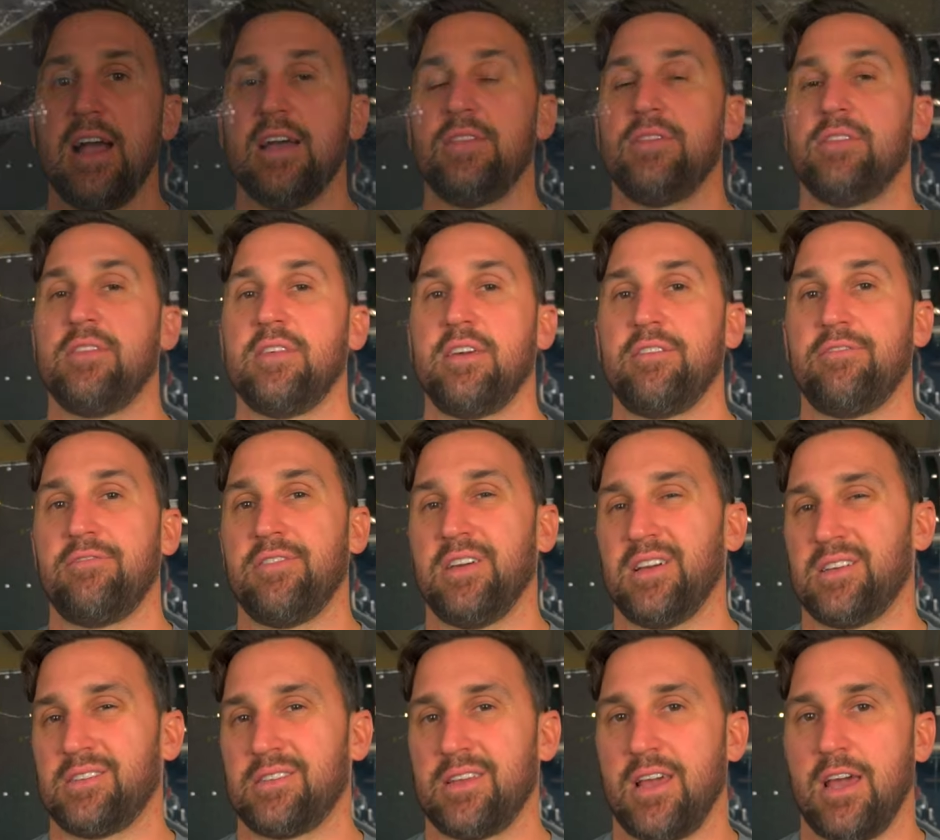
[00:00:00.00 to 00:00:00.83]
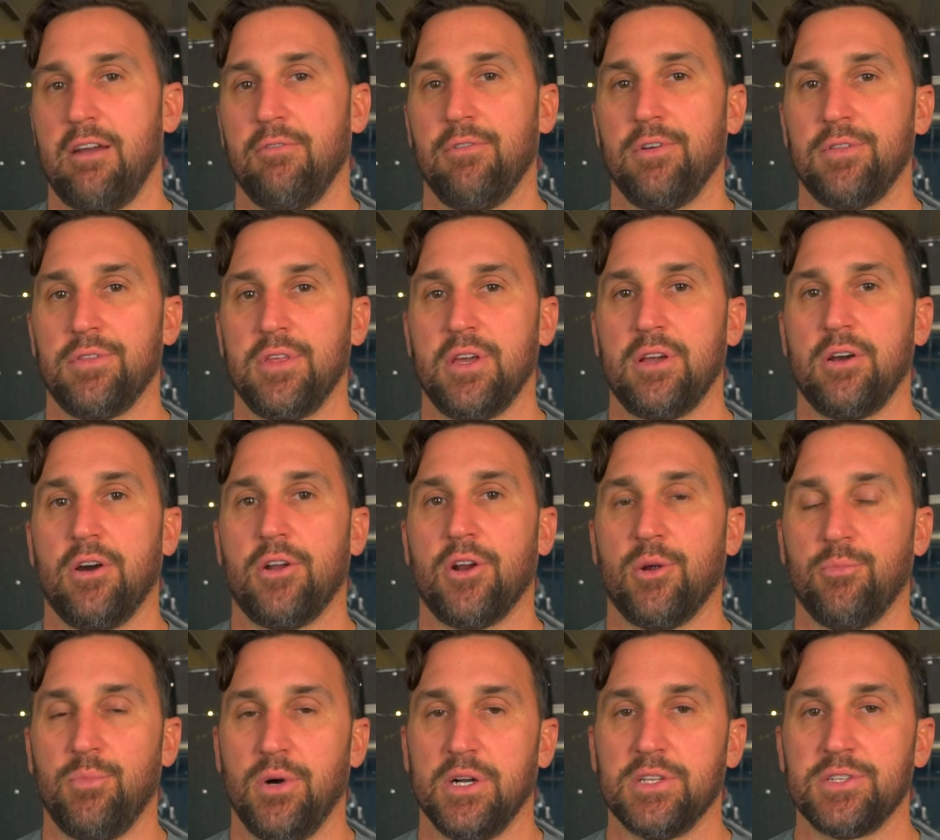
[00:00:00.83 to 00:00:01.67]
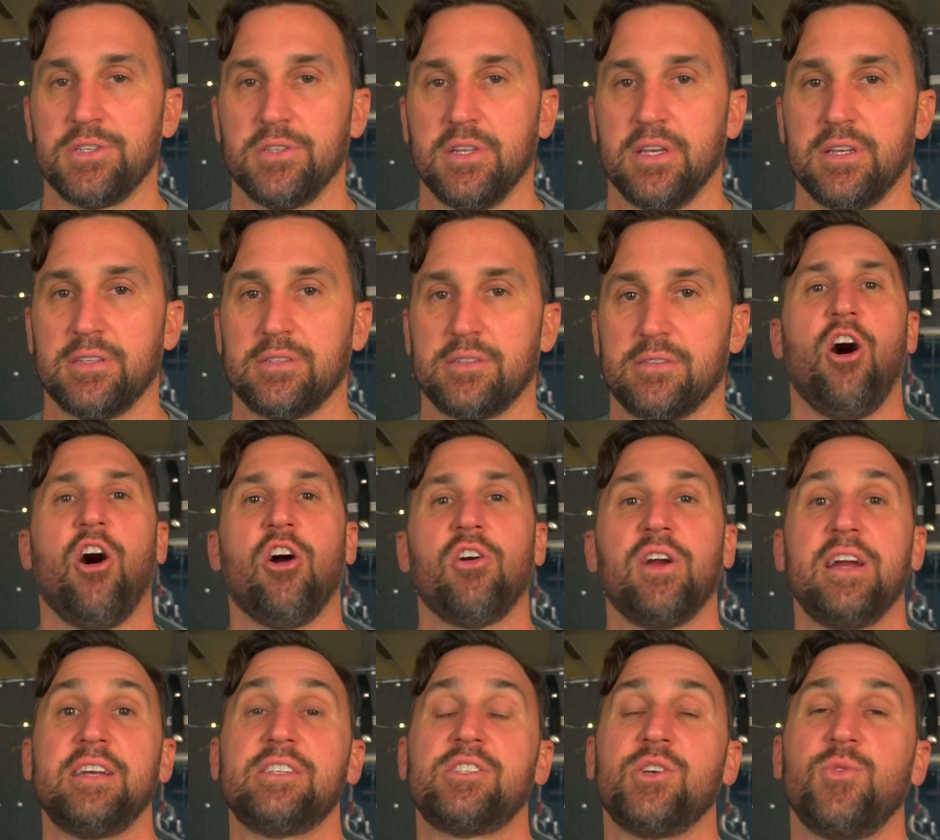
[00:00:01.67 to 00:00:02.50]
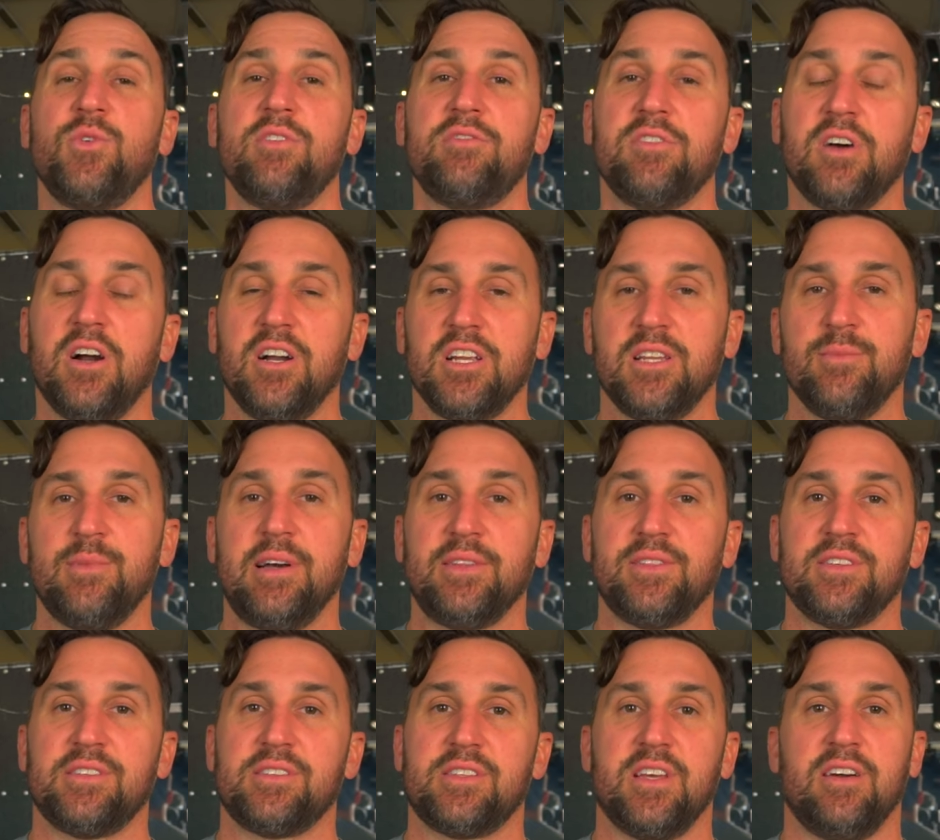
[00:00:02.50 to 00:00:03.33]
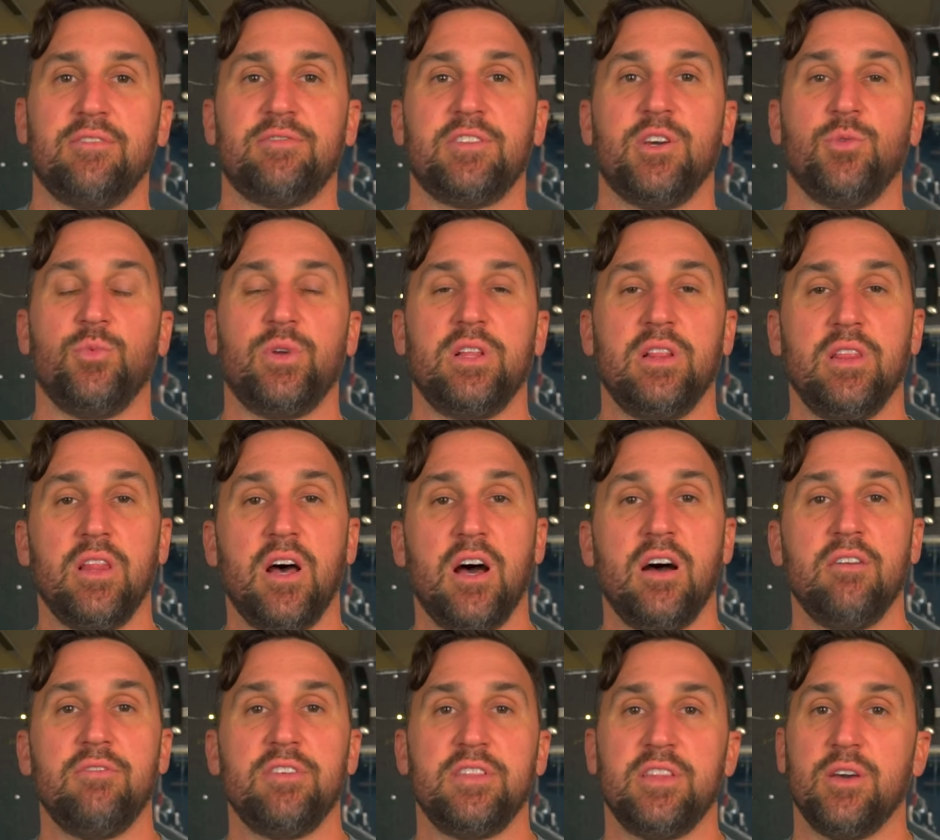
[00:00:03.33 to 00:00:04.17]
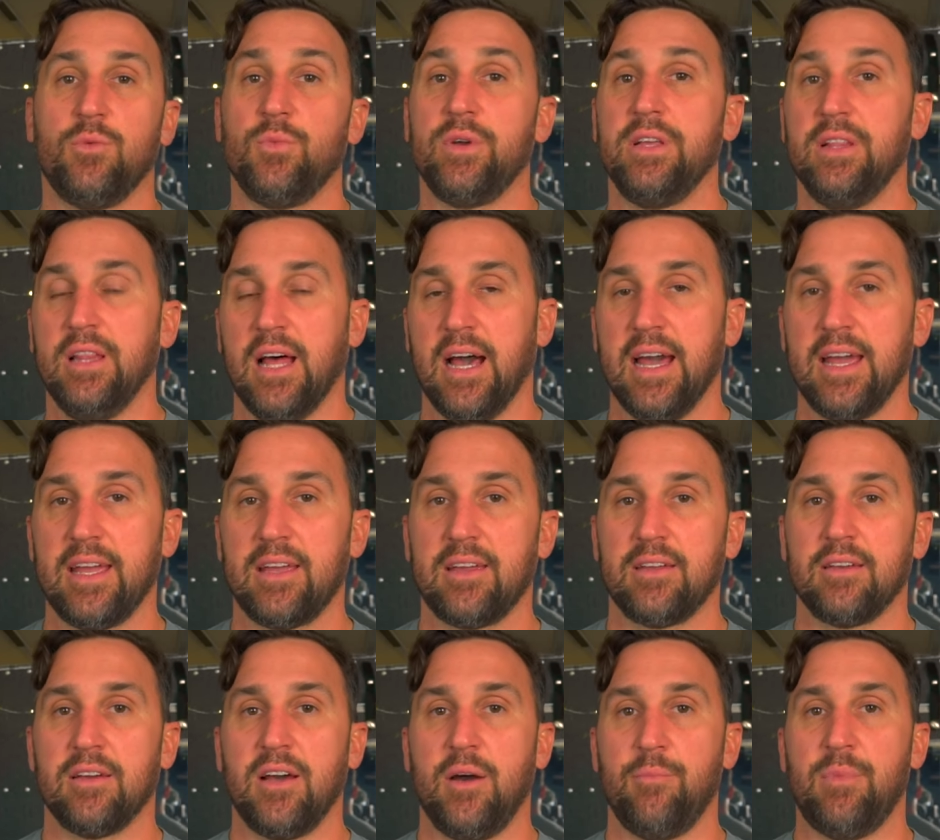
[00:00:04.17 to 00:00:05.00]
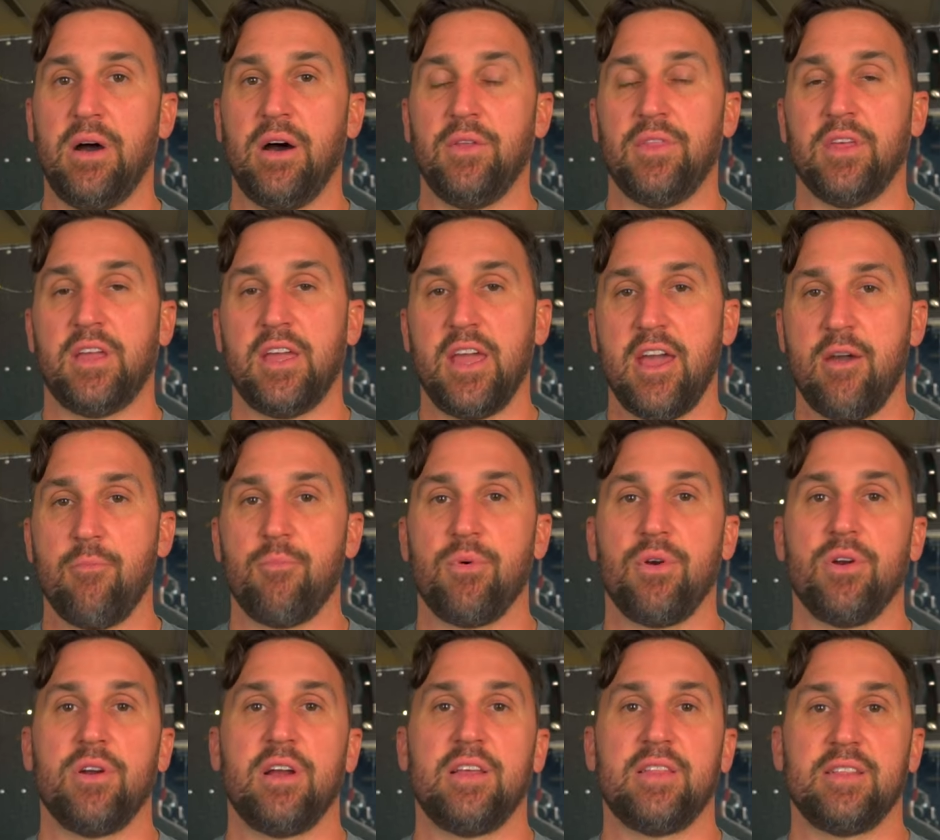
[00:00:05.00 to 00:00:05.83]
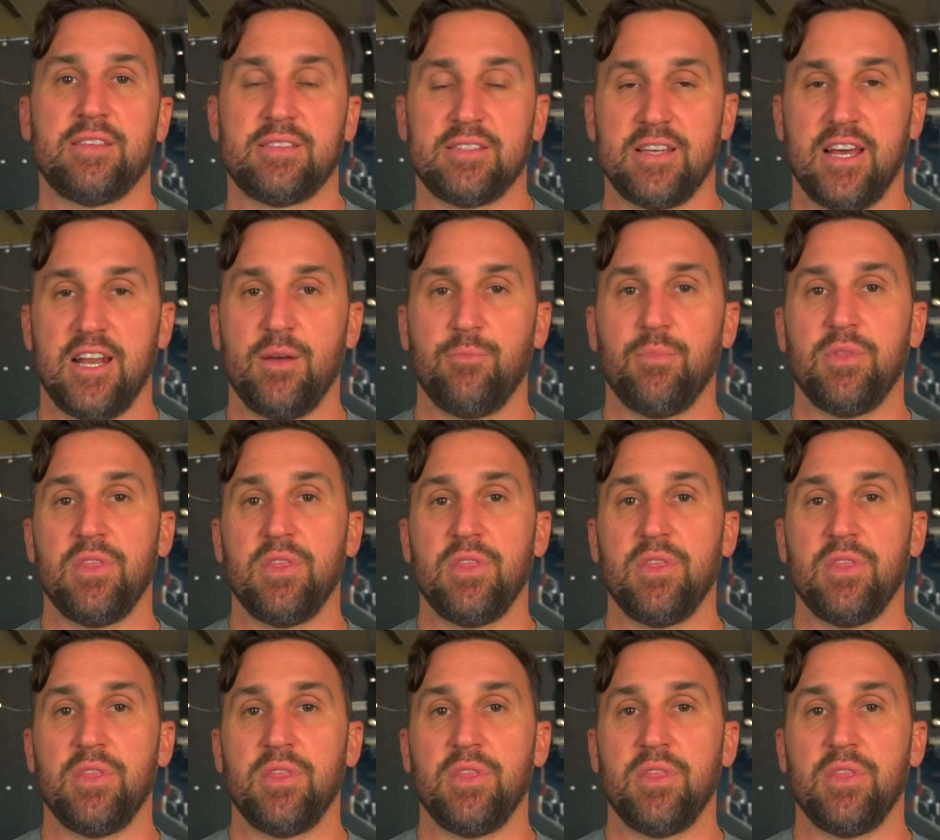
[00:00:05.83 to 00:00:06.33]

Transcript: and they fixed everything on our punch list. All right, so we've talked about the stuff that we love and that we like about the camper and the setup